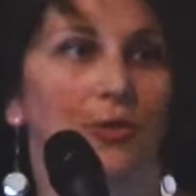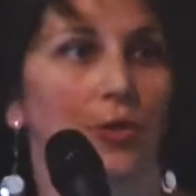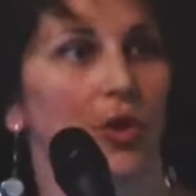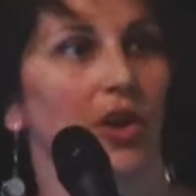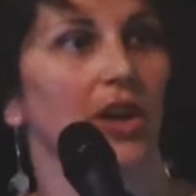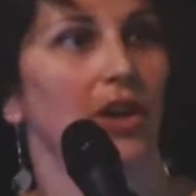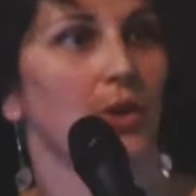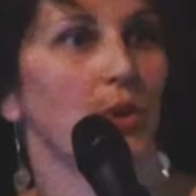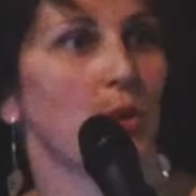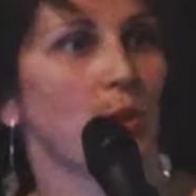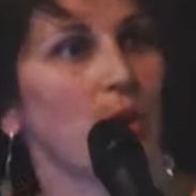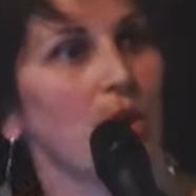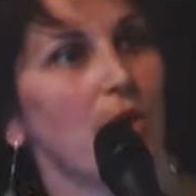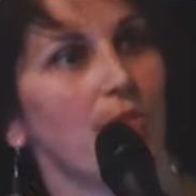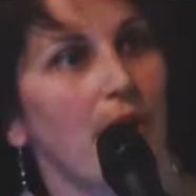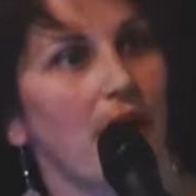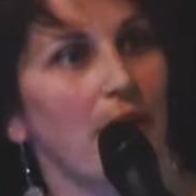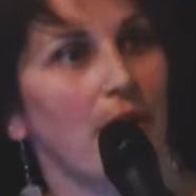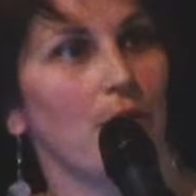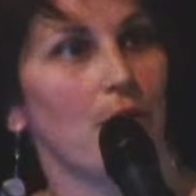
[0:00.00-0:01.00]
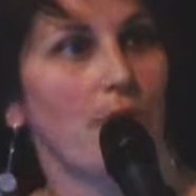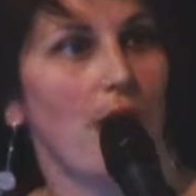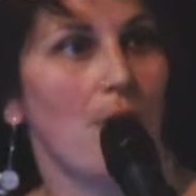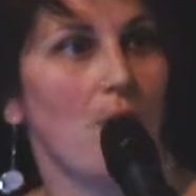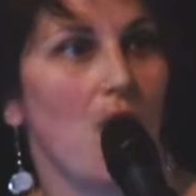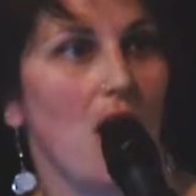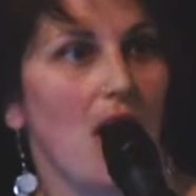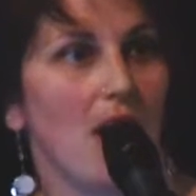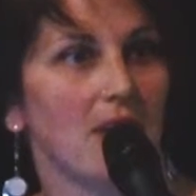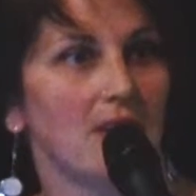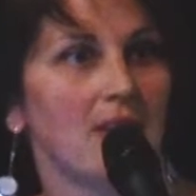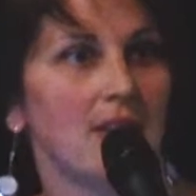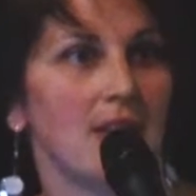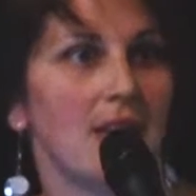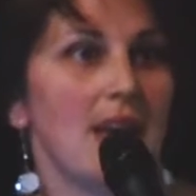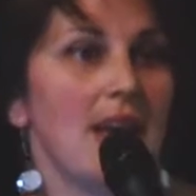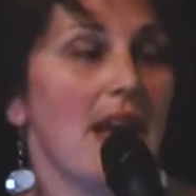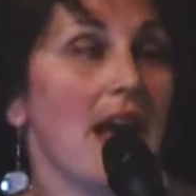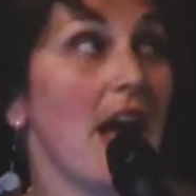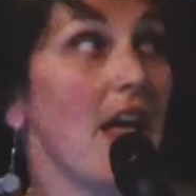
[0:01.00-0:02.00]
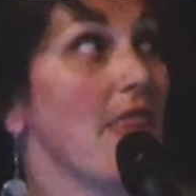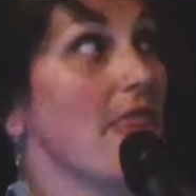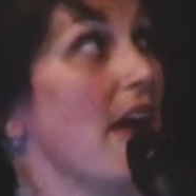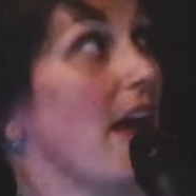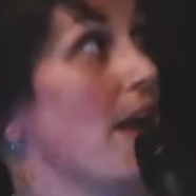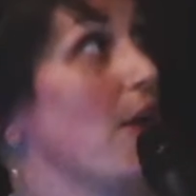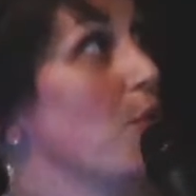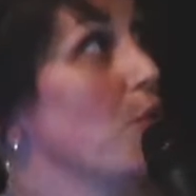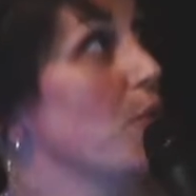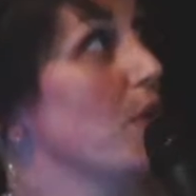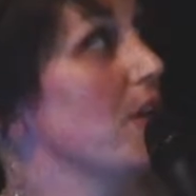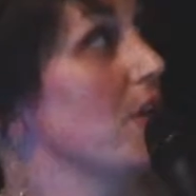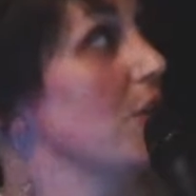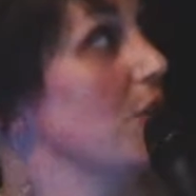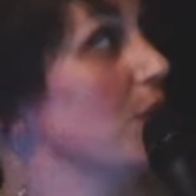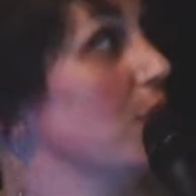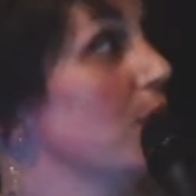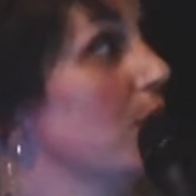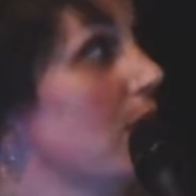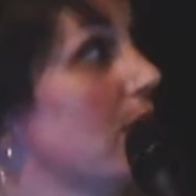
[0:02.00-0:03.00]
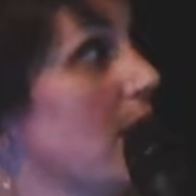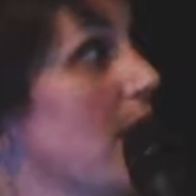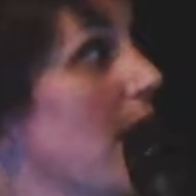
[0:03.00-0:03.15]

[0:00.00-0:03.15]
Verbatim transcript: 400-word micro-memoirs, and then we used